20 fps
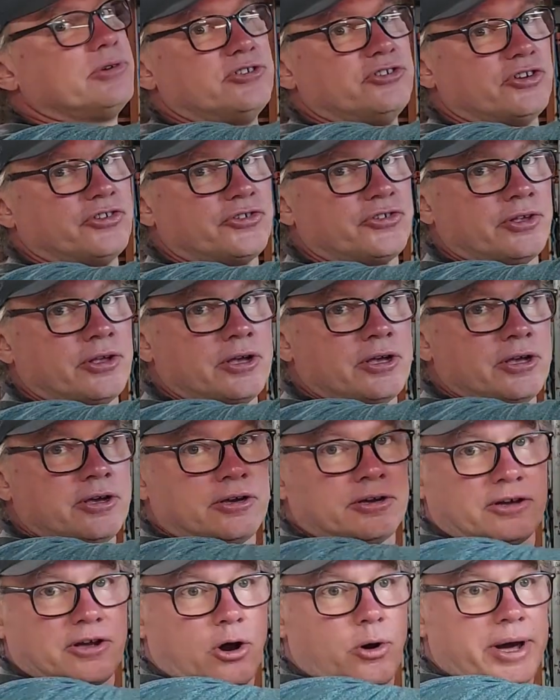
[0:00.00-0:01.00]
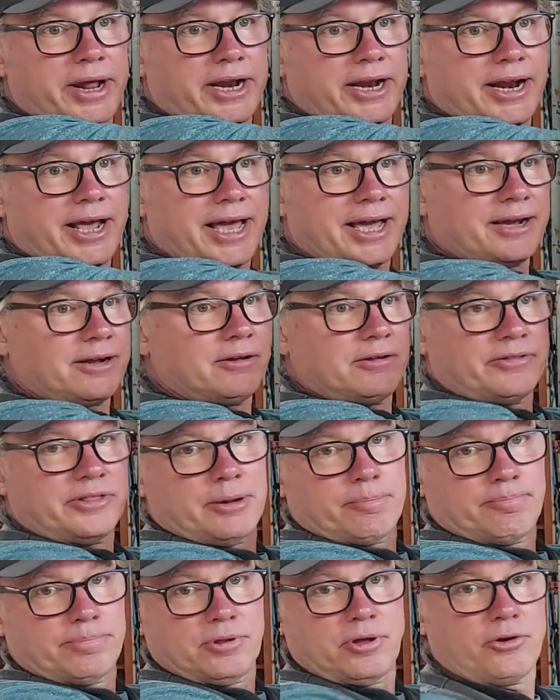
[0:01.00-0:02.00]
would just go at an angle and
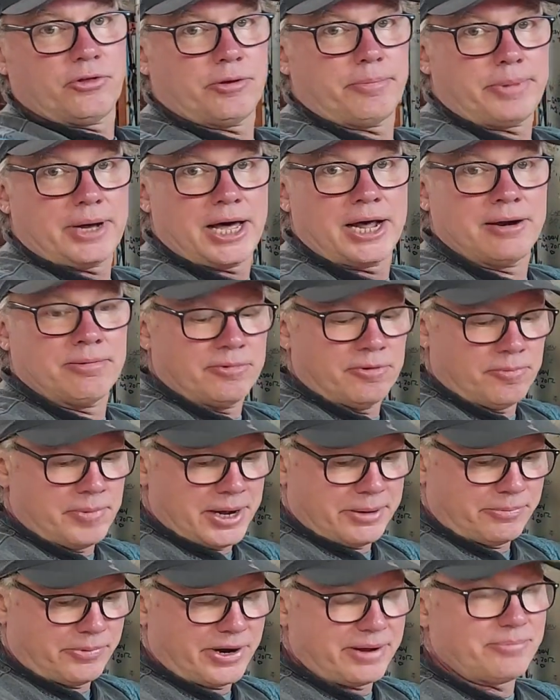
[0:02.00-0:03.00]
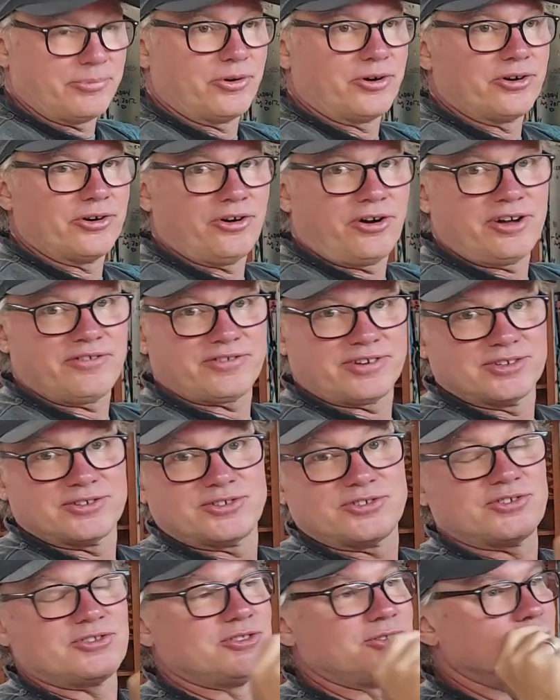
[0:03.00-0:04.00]
then blow the bottom of my breadboard off
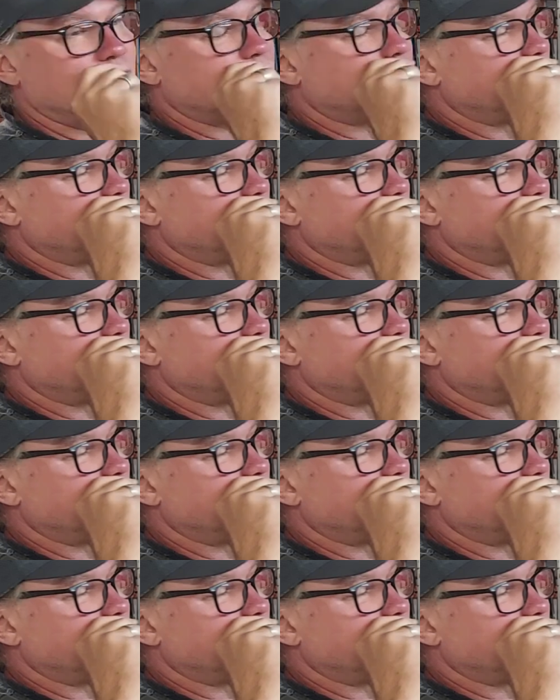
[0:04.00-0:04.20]
because it's too